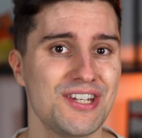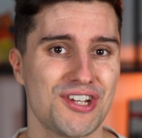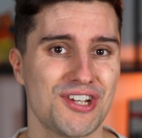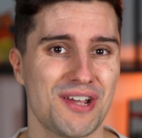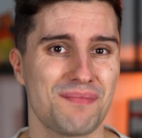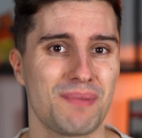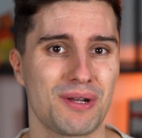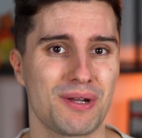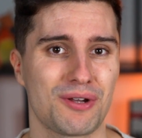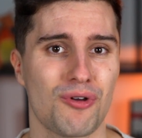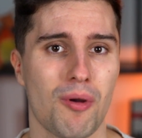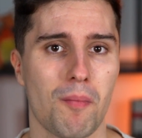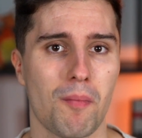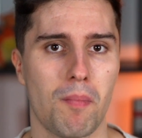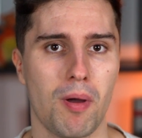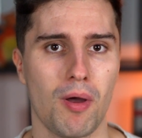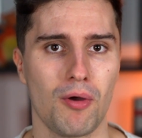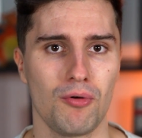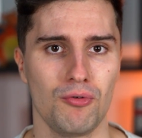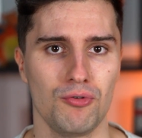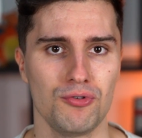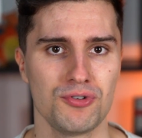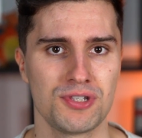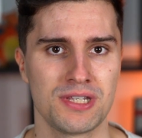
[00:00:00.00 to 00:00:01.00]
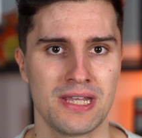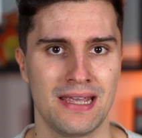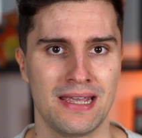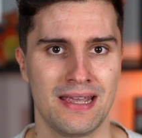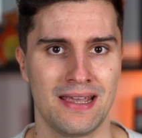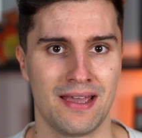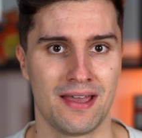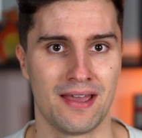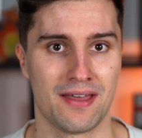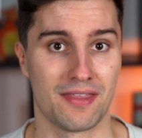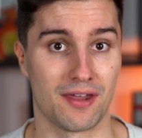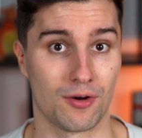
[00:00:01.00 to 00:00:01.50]
Jetpack Compose
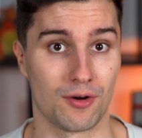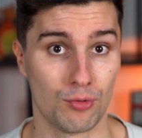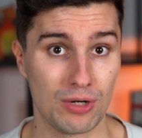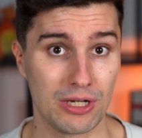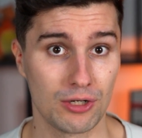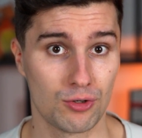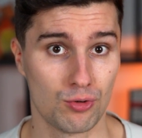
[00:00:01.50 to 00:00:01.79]
that are really